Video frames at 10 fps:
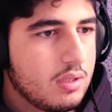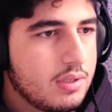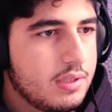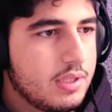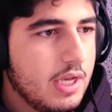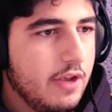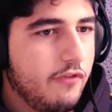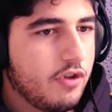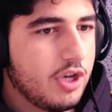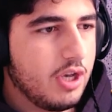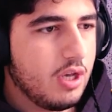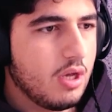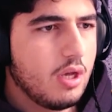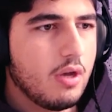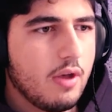Safe key.
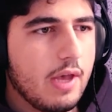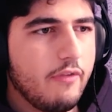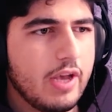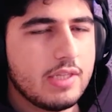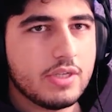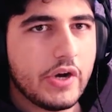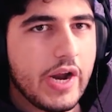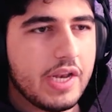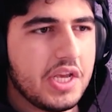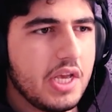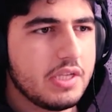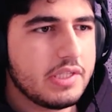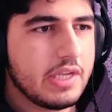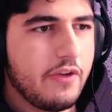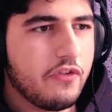Wait, Granny.
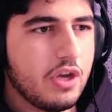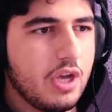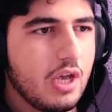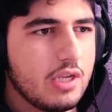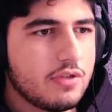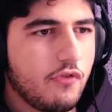Safe key is